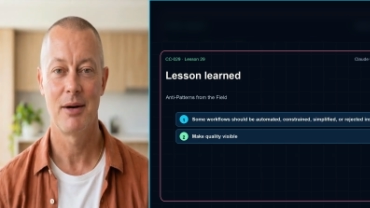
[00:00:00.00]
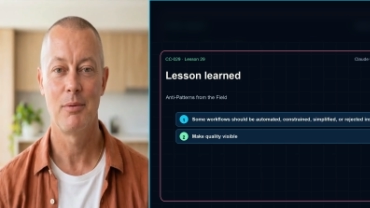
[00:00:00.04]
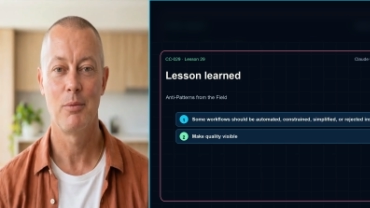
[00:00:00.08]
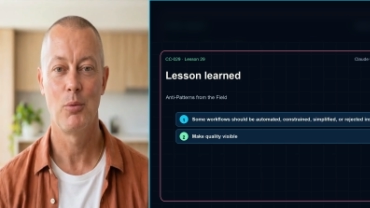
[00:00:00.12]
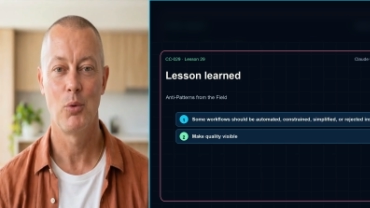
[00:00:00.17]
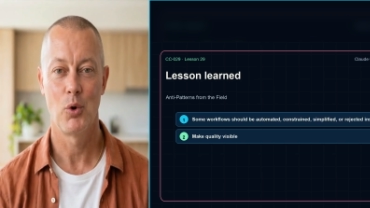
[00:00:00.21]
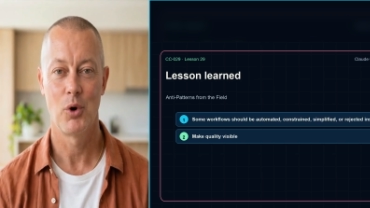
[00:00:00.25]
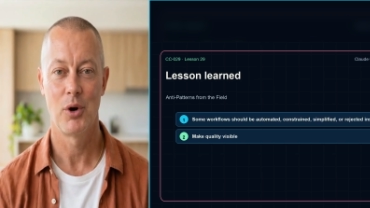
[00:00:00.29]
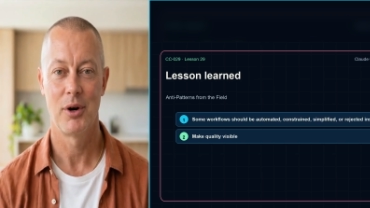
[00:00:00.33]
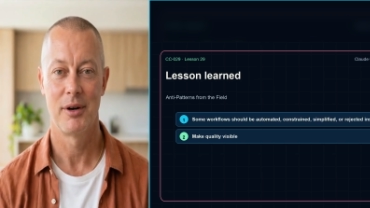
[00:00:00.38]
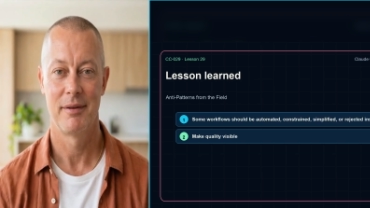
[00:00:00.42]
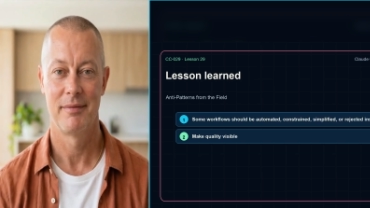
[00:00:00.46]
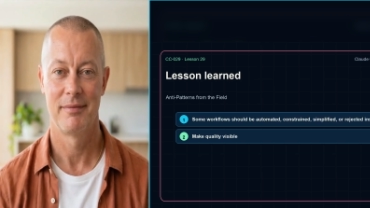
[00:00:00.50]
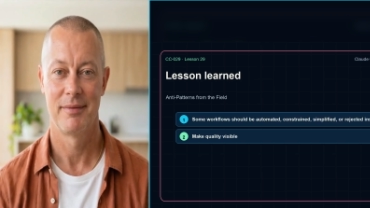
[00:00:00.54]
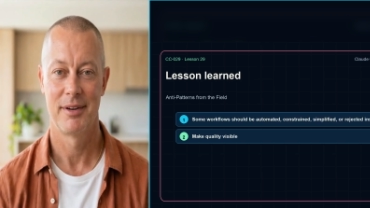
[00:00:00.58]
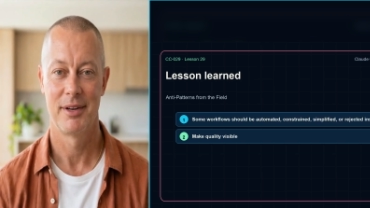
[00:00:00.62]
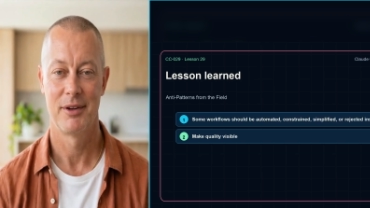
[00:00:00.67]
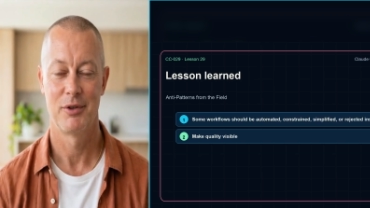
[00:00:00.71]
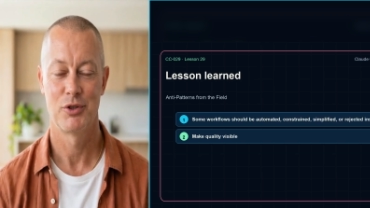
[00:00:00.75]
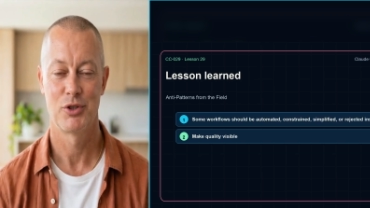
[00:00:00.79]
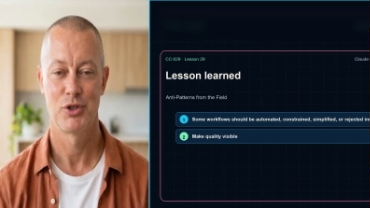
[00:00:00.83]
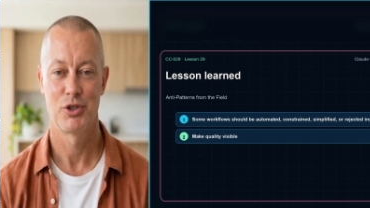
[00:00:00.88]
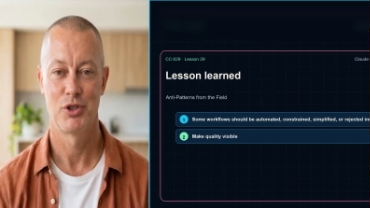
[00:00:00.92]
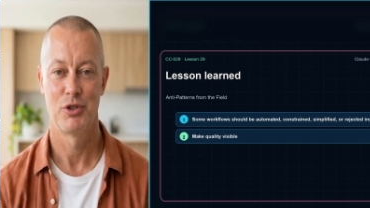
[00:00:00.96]
some
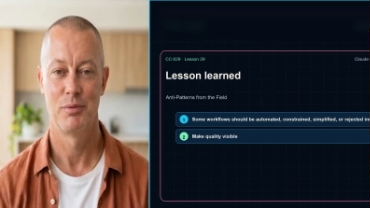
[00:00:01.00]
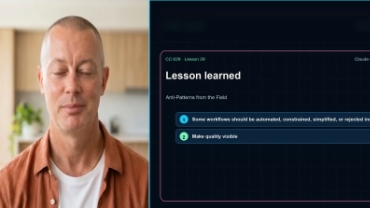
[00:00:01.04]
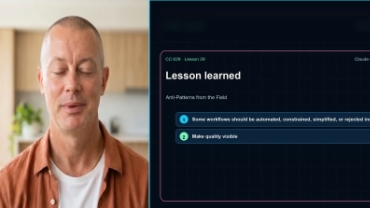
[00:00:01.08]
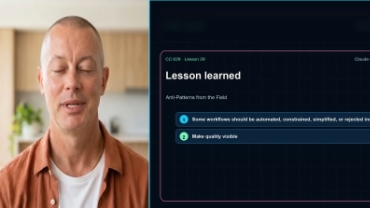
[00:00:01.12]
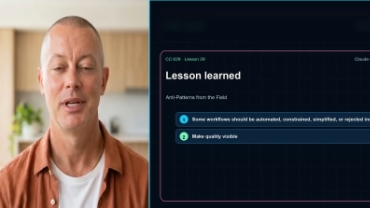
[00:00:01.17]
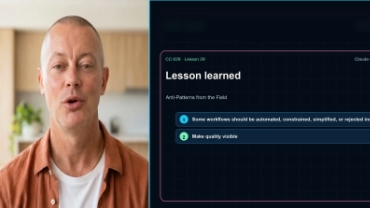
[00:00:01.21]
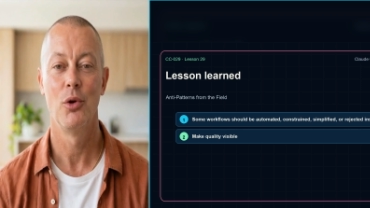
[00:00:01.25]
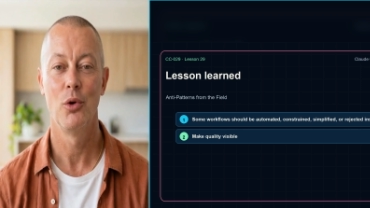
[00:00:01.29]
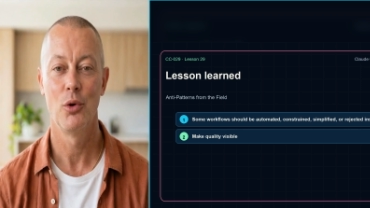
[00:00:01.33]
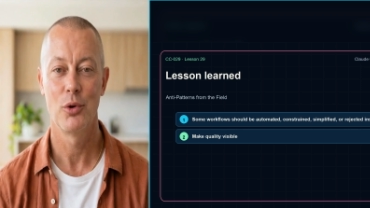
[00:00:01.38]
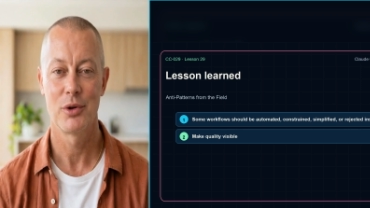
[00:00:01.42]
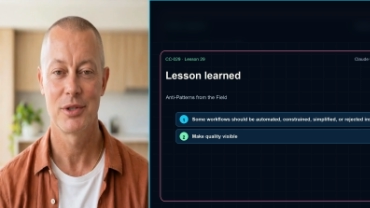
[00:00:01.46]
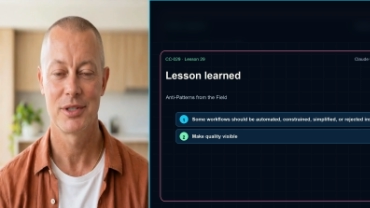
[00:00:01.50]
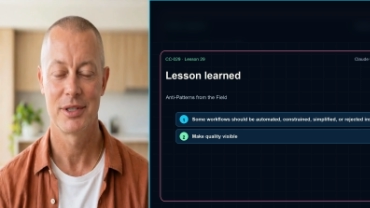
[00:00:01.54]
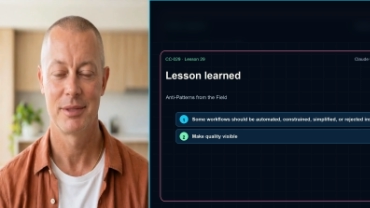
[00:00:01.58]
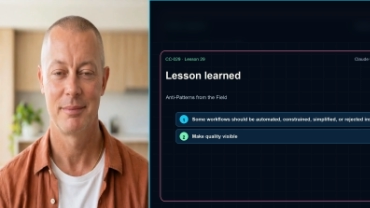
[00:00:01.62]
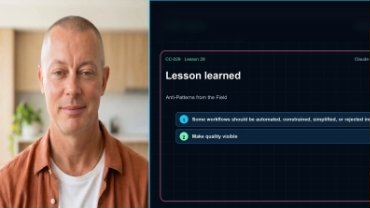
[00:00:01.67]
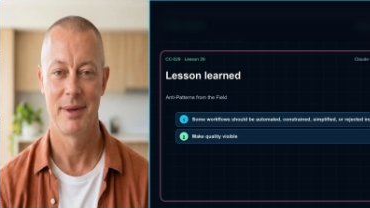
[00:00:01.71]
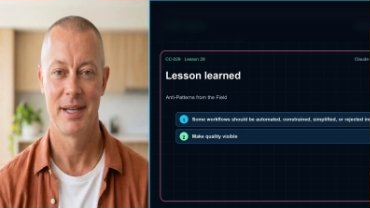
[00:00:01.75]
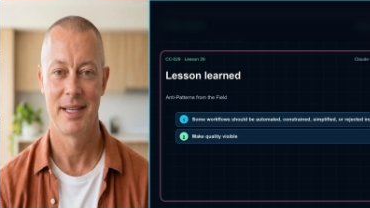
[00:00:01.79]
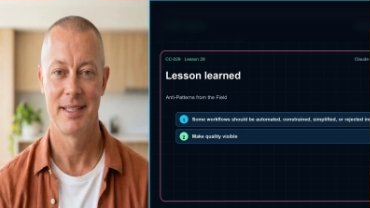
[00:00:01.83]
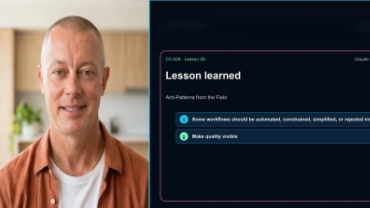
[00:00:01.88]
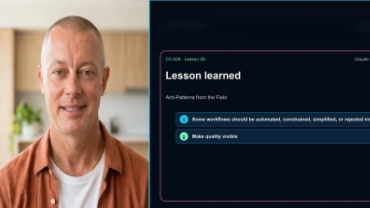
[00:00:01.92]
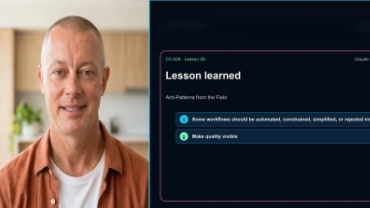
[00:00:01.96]
workflows should be
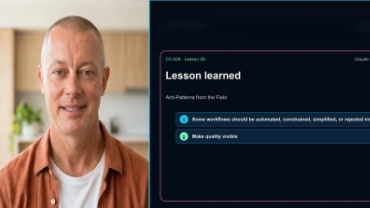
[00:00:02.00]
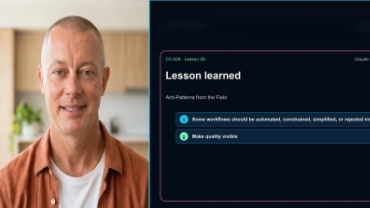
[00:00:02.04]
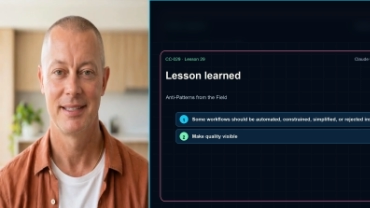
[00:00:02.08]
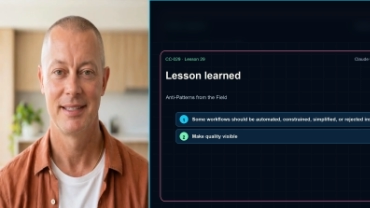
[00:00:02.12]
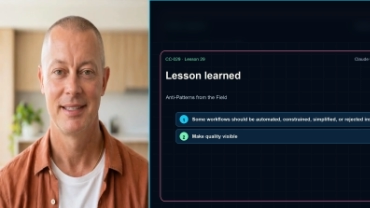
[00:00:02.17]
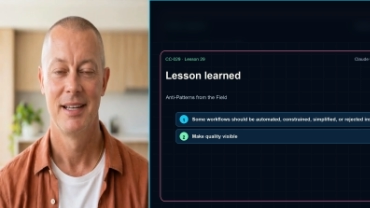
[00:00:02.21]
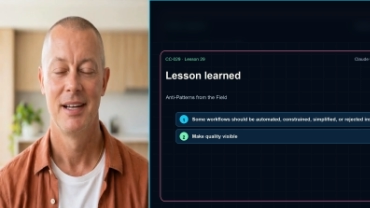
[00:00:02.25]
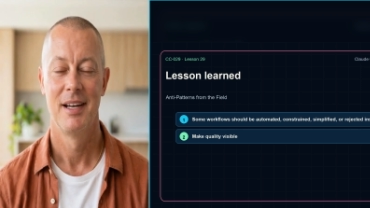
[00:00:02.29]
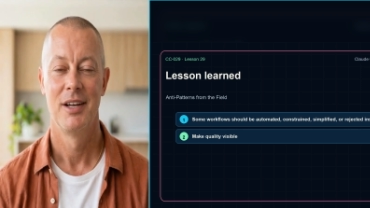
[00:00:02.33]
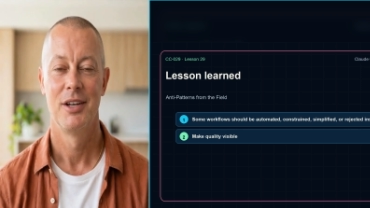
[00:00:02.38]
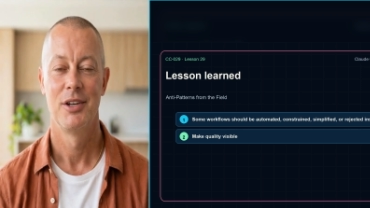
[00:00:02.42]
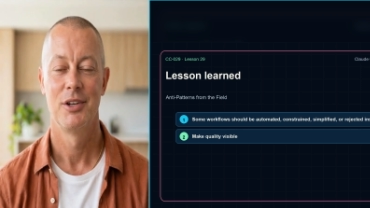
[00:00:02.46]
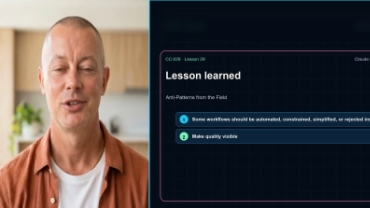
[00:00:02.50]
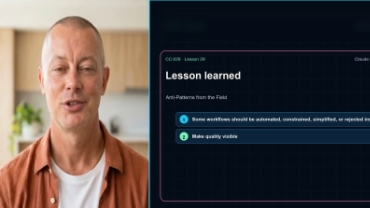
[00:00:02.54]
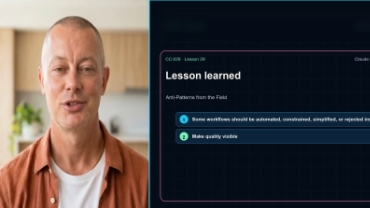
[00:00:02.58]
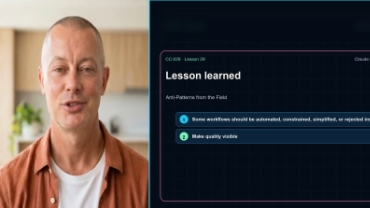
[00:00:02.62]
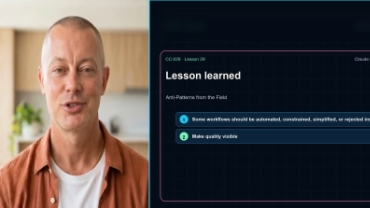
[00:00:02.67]
automated,